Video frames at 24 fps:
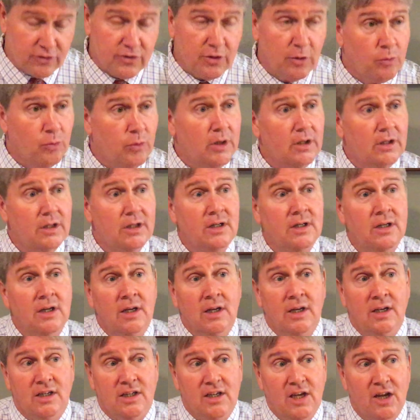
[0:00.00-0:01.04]
So really,
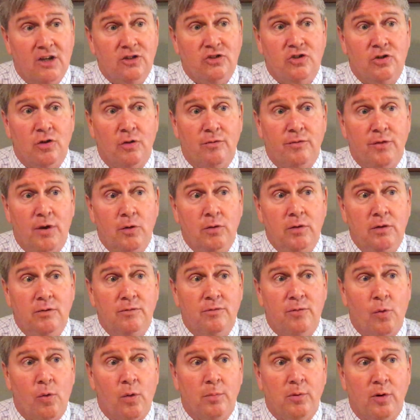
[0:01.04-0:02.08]
yes, you're voting
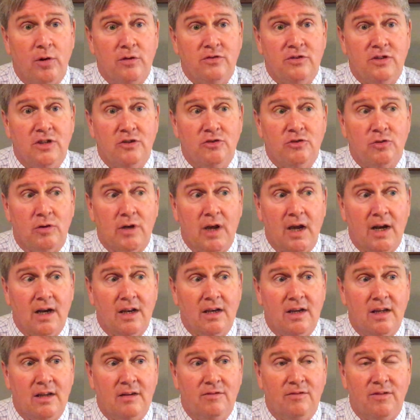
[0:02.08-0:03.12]
for a presidential
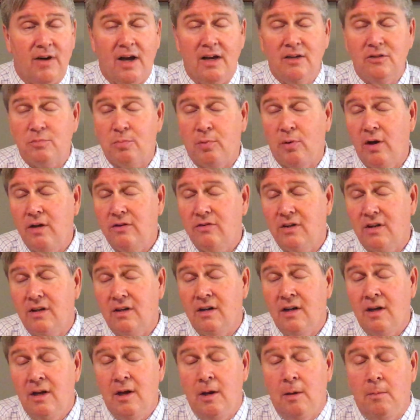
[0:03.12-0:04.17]
candidate and vice president,
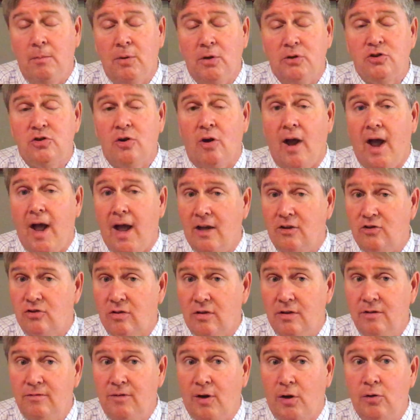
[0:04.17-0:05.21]
but you're
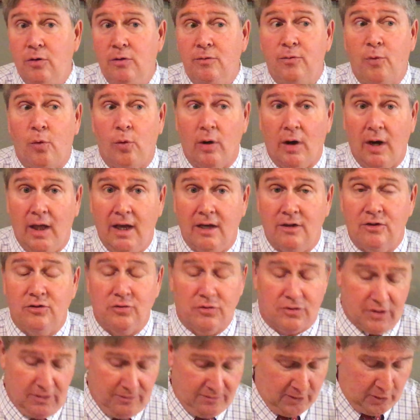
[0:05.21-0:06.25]
actually voting for
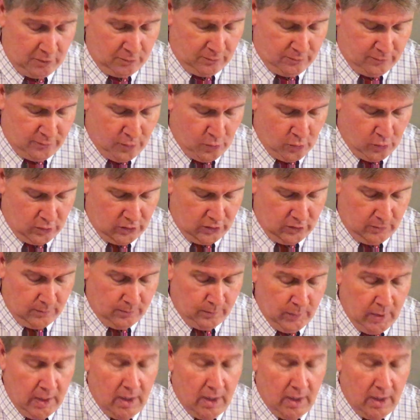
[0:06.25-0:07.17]
electors to vote for you.